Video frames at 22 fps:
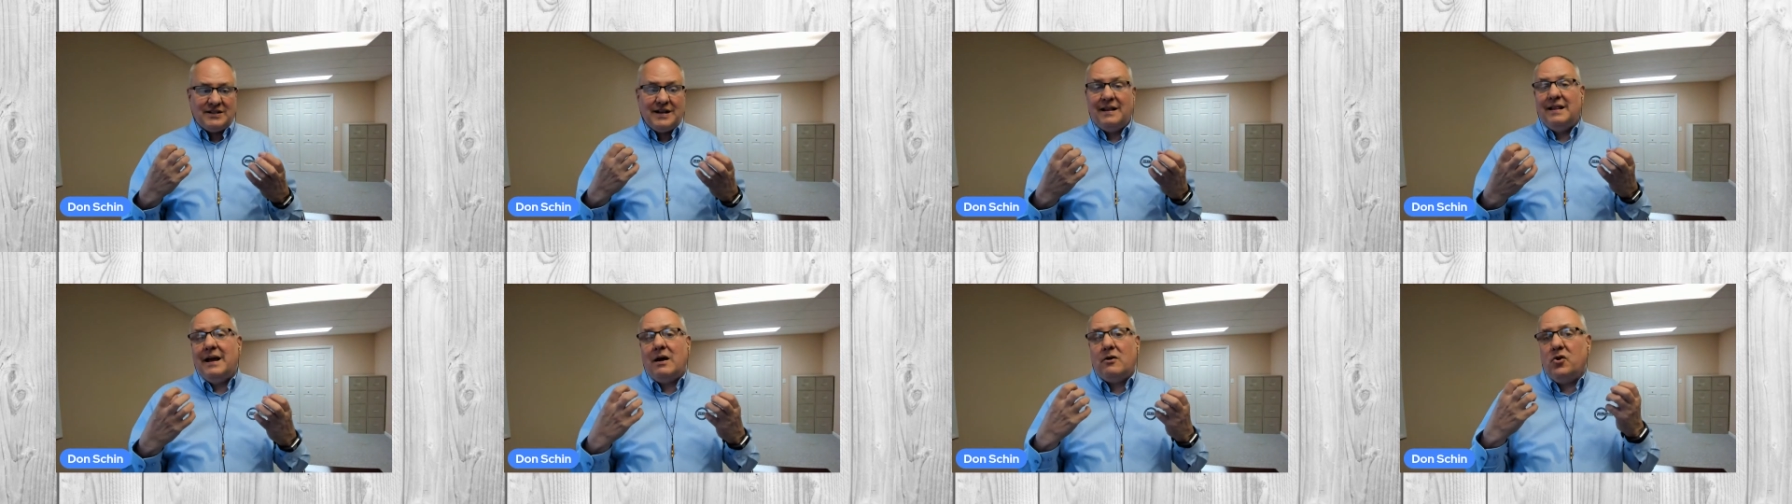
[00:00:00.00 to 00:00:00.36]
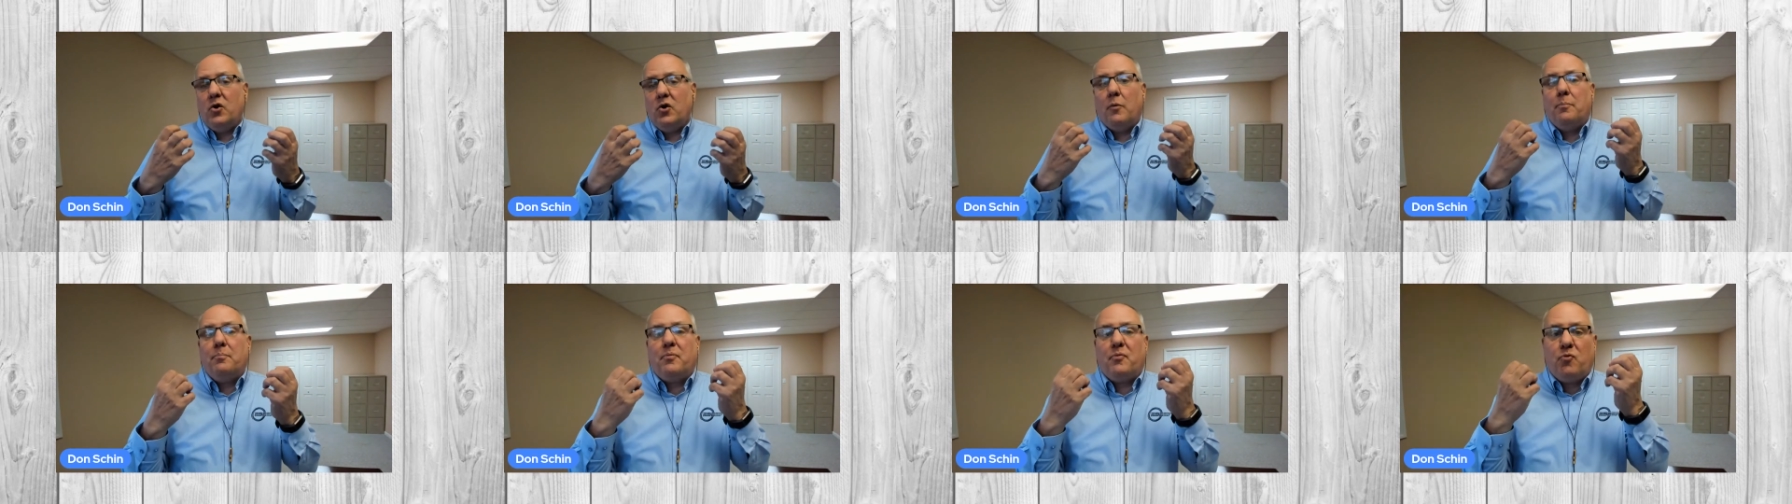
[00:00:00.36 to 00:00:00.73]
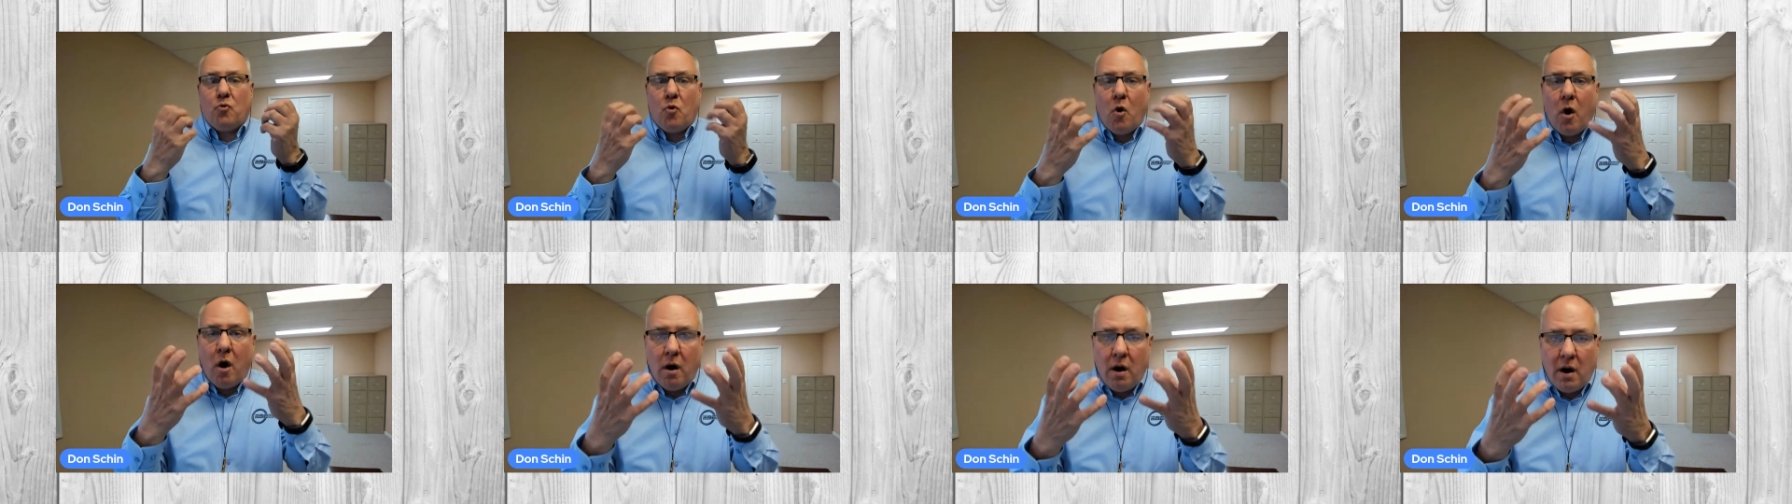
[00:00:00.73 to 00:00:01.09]
and they're your
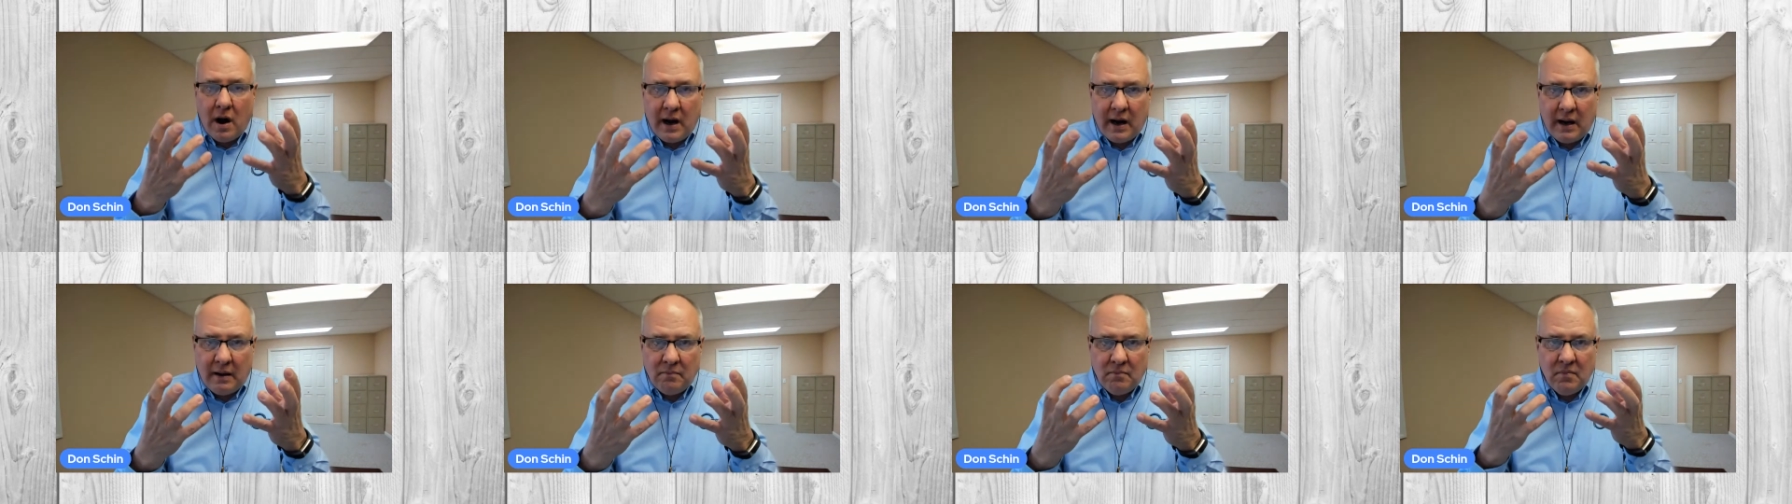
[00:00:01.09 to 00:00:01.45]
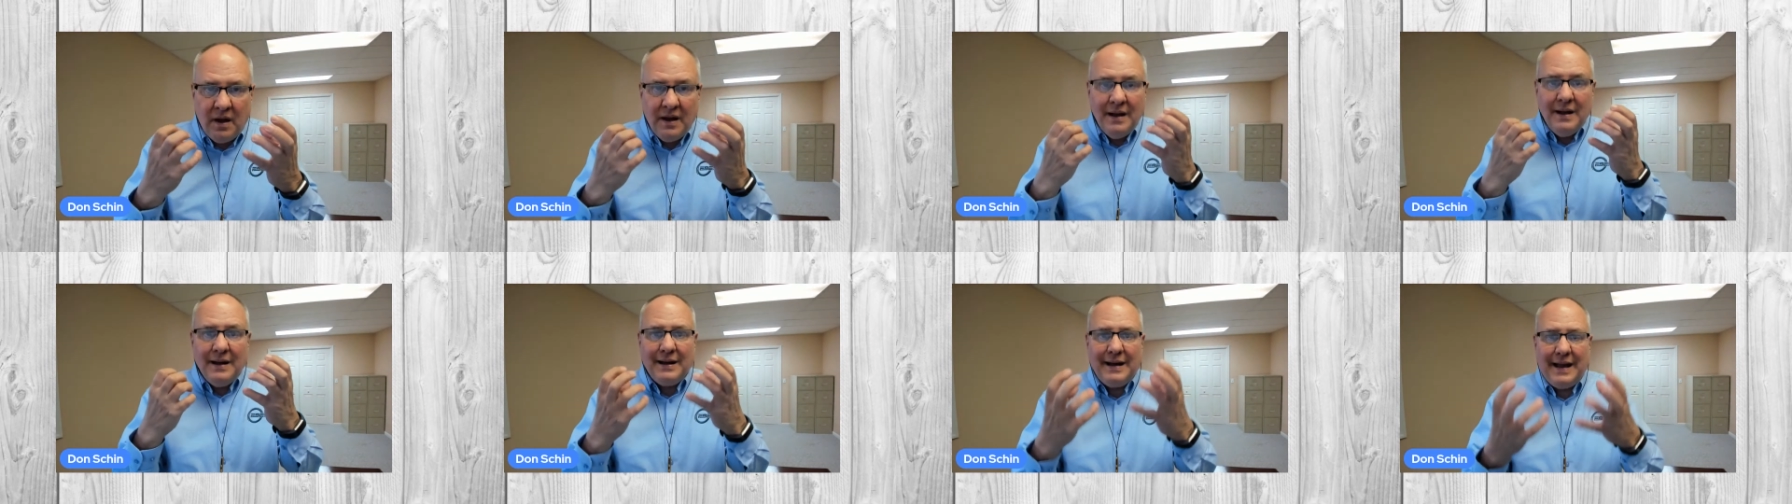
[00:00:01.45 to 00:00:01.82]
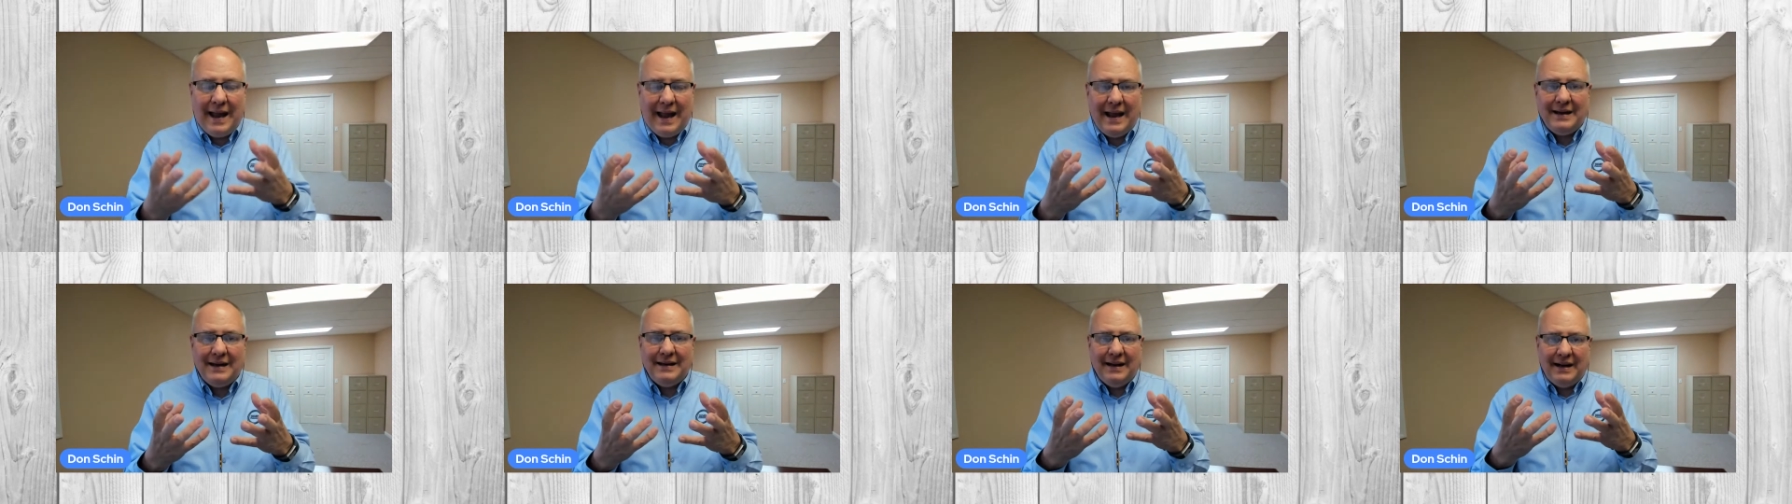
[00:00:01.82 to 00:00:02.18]
prime
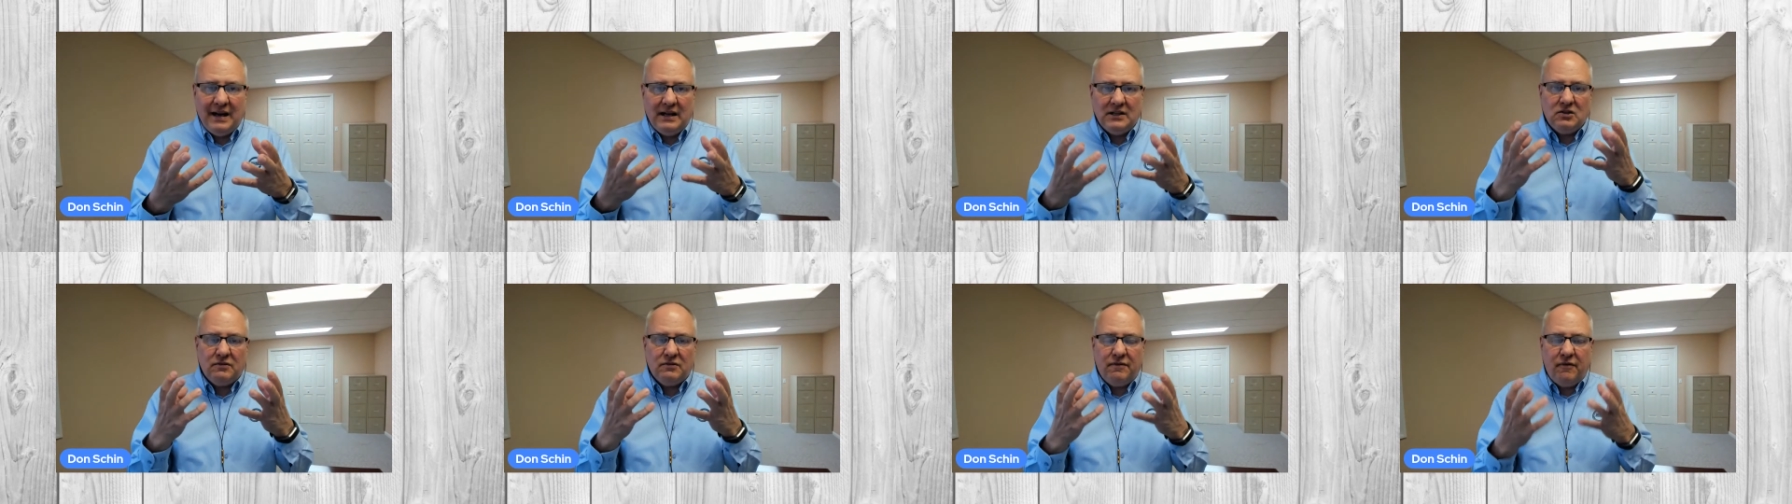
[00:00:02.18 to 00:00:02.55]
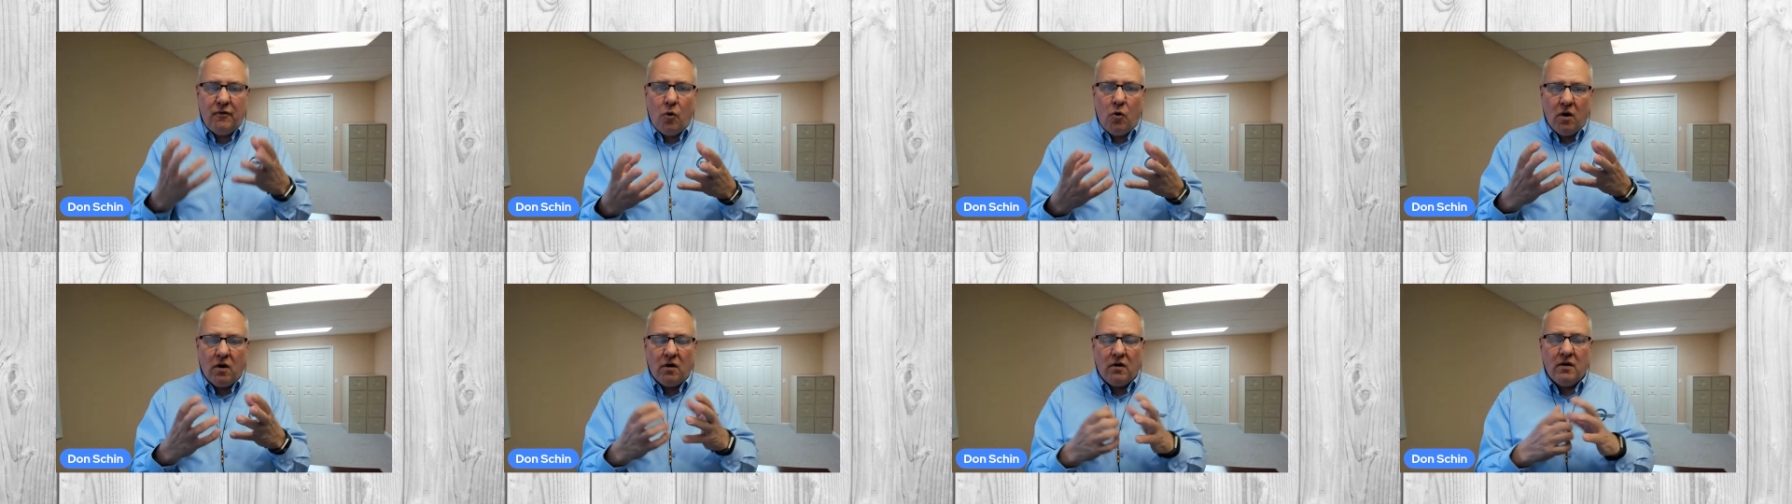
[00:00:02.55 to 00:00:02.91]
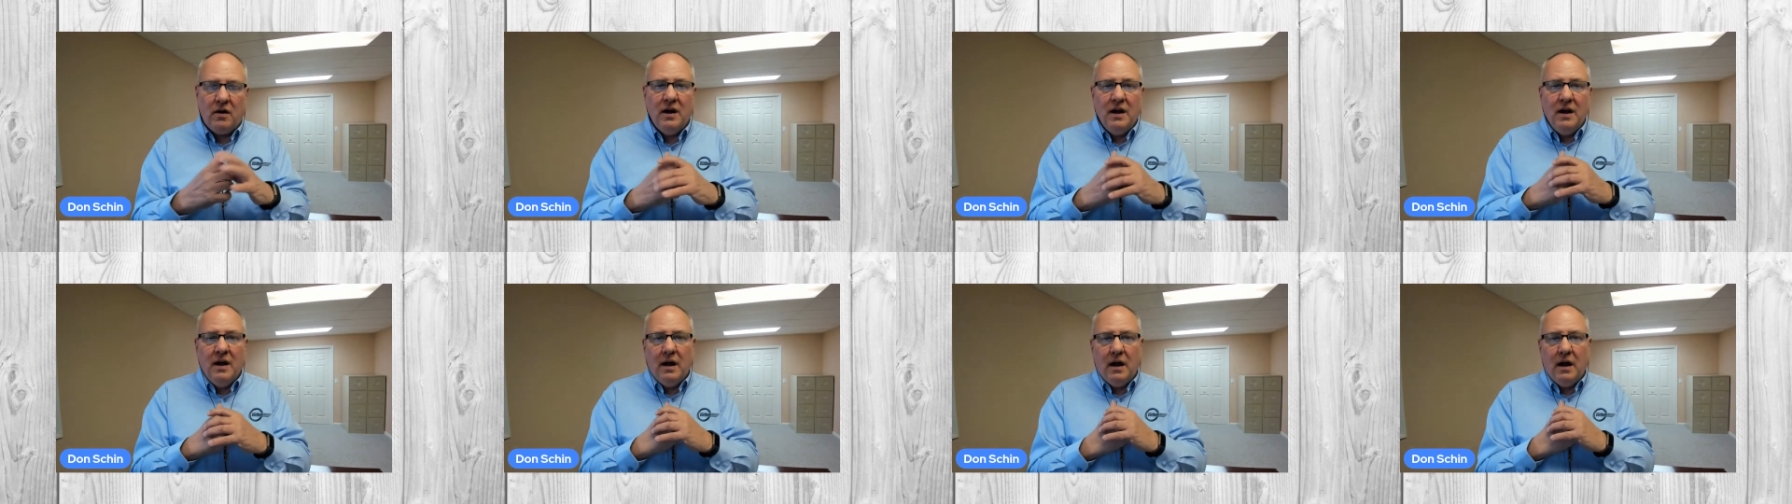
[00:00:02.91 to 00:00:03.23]
candidates for